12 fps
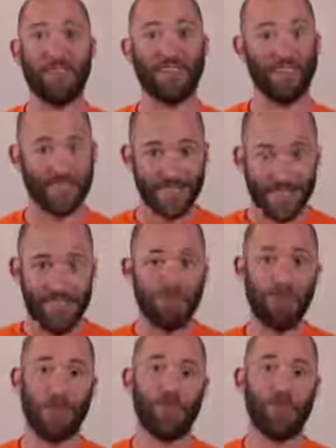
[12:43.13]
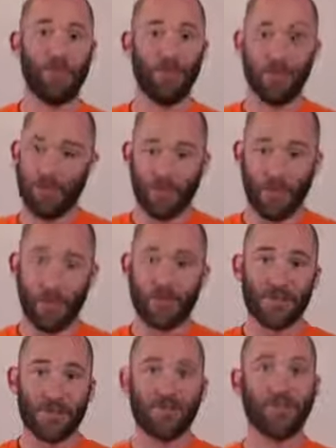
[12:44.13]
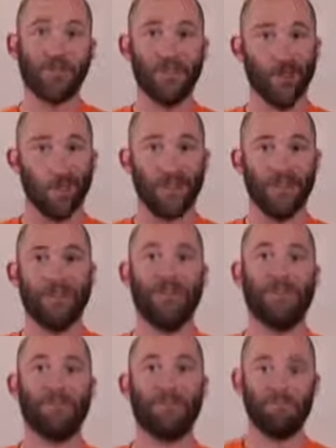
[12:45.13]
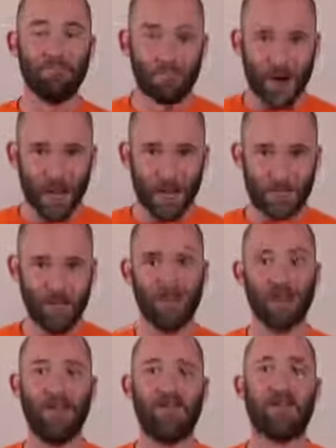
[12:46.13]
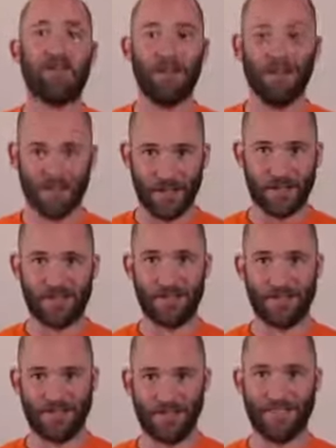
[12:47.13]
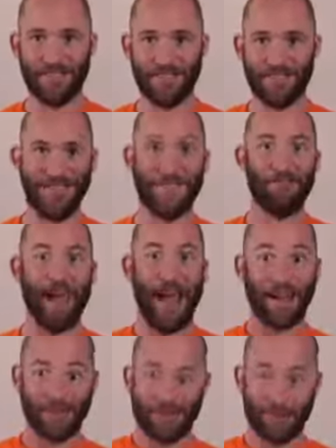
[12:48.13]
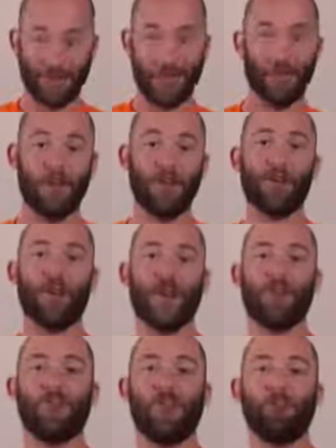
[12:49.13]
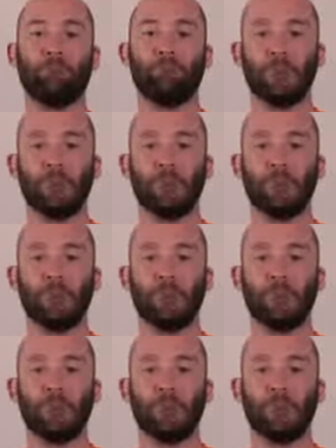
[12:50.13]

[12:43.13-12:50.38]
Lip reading: Because if you do something stupid, it can be much more difficult to get back to where you came from.